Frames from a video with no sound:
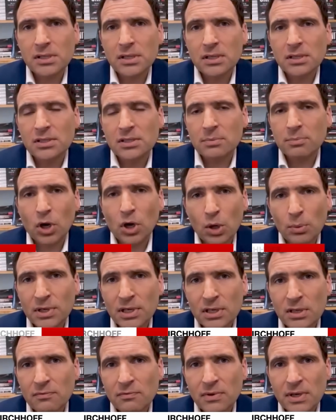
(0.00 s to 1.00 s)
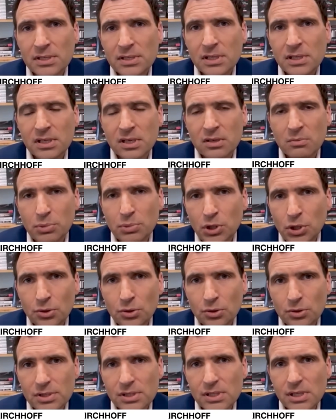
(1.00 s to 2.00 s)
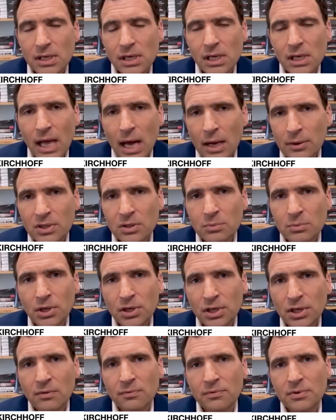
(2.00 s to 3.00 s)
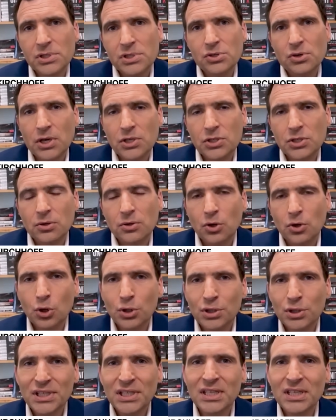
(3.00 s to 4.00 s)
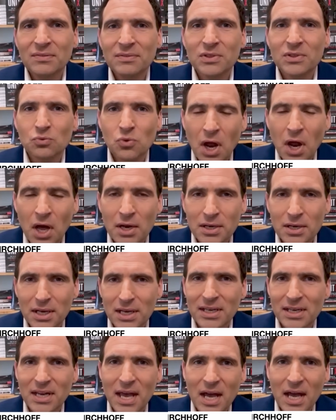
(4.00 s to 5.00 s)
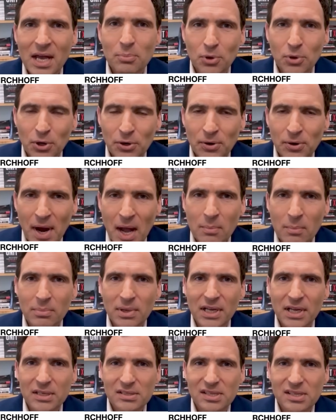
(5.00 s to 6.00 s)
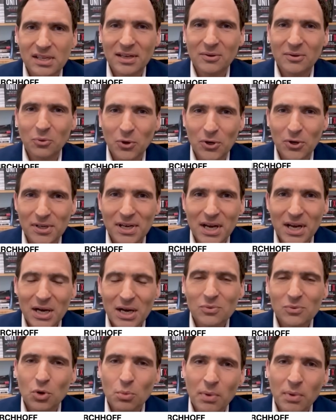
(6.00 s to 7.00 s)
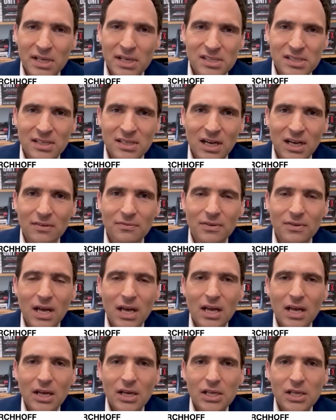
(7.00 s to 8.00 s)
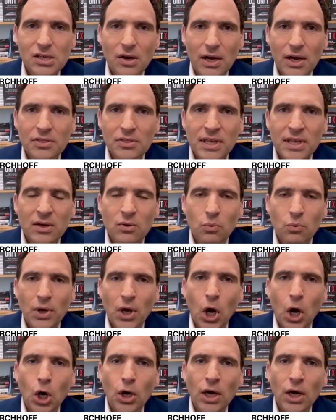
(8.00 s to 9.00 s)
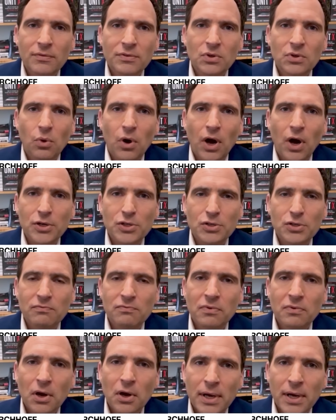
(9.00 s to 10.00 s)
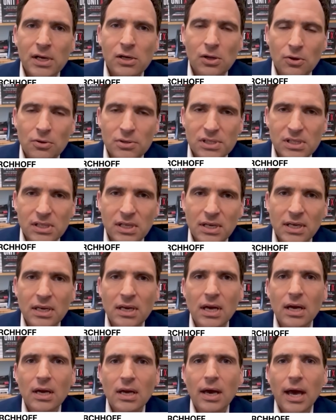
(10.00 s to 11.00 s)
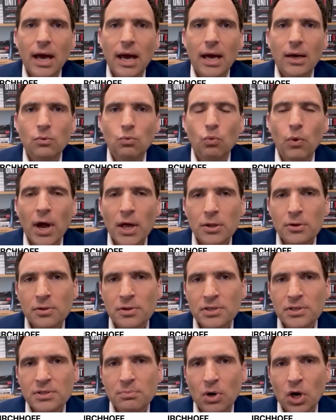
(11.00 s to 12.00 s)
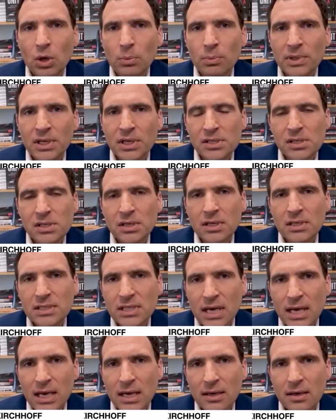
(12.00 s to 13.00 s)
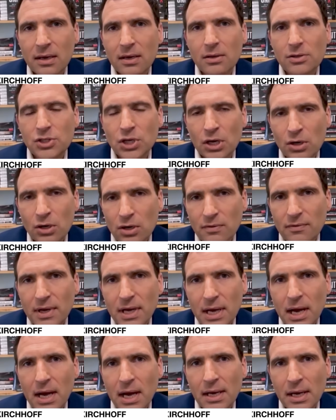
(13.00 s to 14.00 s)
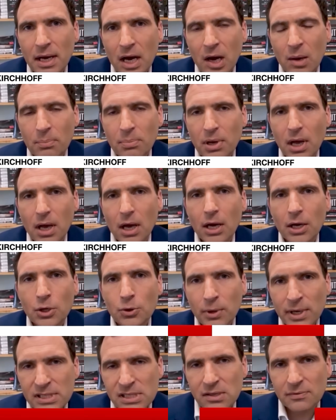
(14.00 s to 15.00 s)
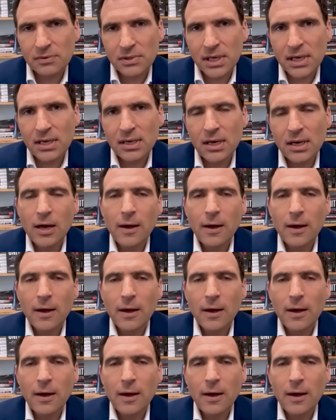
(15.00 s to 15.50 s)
the Department of Defense's computers and cloud computing infrastructure couldn't even run an A I program because they weren't robust enough. So I think we all have to watch very closely at whether the department is going to take generative A I up aggressively.